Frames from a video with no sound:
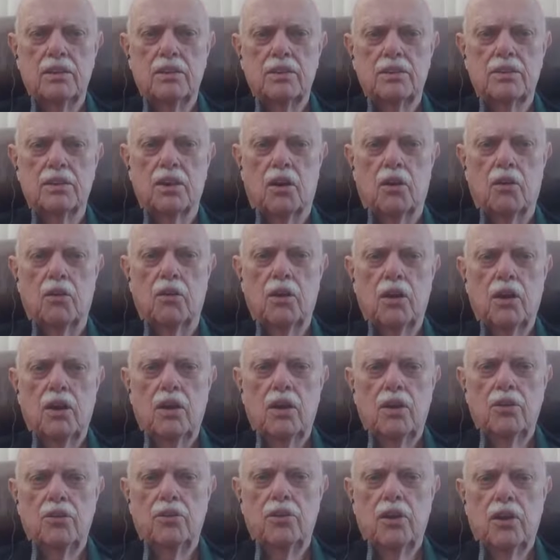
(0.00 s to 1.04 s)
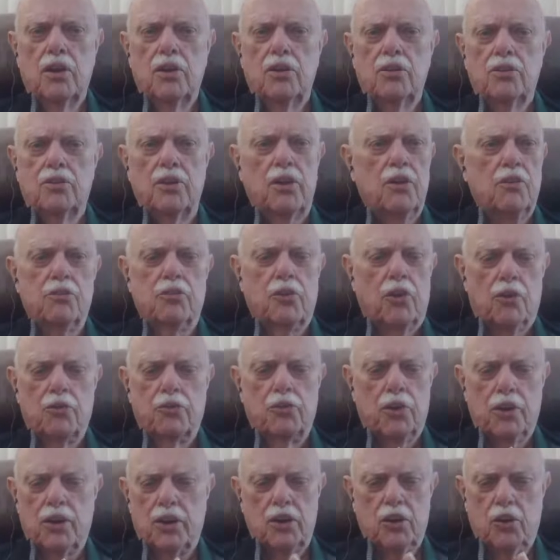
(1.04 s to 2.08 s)
So 3 or 4
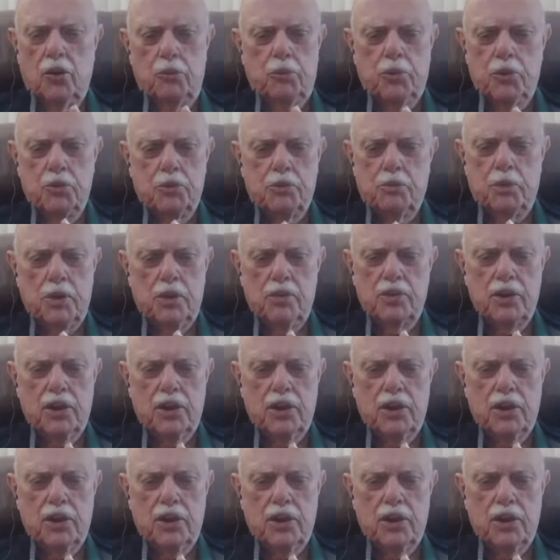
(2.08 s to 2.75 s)
foot loop is